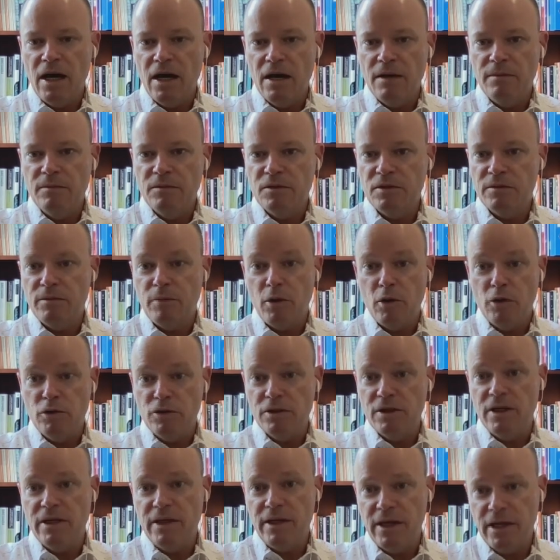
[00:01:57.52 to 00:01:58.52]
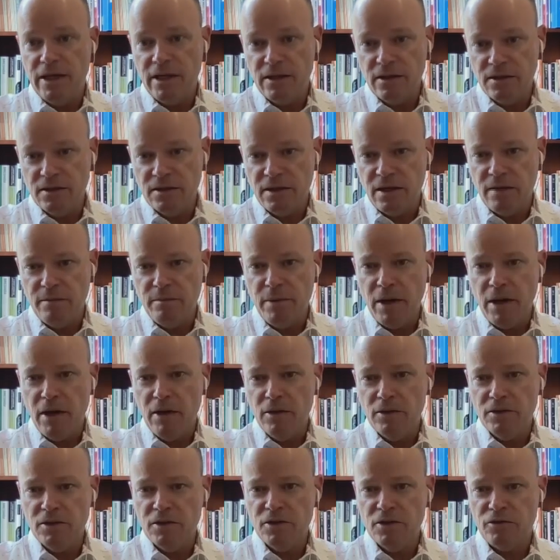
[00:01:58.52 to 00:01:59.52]
um, supposedly getting the same
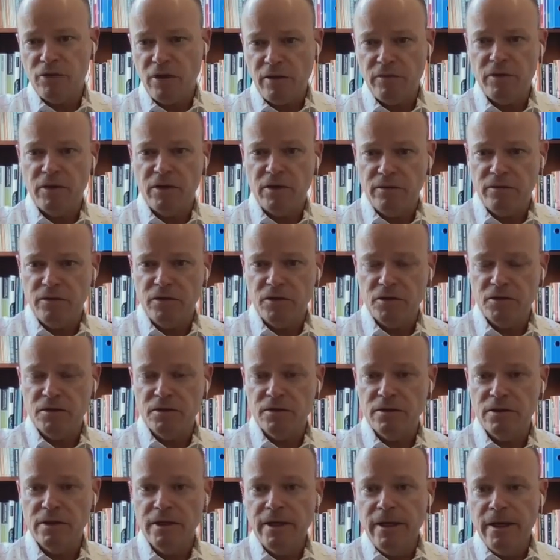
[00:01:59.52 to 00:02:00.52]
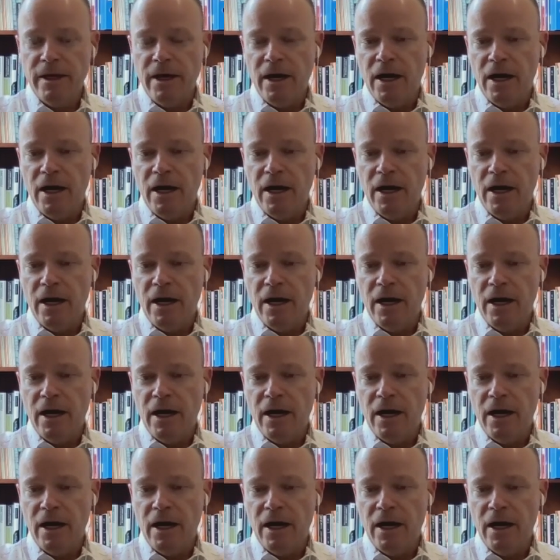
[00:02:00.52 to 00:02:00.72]
powers as traffic officials.